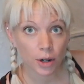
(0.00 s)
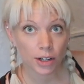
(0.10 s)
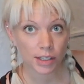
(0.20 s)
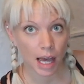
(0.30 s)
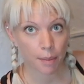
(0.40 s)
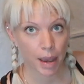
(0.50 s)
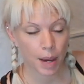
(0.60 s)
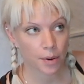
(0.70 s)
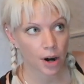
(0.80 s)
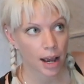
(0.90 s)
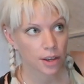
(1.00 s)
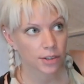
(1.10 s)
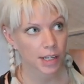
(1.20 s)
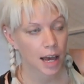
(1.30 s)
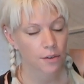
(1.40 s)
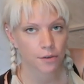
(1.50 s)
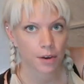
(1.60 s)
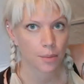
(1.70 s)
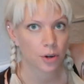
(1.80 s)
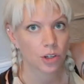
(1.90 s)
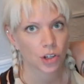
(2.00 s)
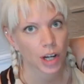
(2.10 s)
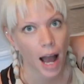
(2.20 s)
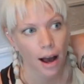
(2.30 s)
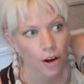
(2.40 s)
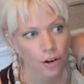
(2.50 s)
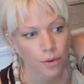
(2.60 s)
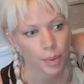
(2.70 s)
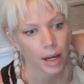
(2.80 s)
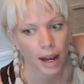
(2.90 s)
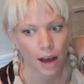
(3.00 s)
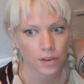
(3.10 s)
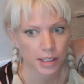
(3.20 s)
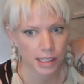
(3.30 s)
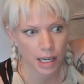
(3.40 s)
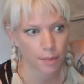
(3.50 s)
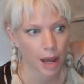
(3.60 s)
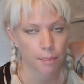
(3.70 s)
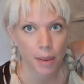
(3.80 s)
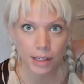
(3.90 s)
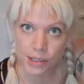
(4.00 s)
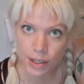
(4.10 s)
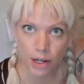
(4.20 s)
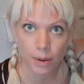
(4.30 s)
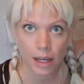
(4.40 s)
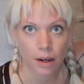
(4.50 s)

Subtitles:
works on paper, I used to have a framer in Chicago, but obviously I'm not based there right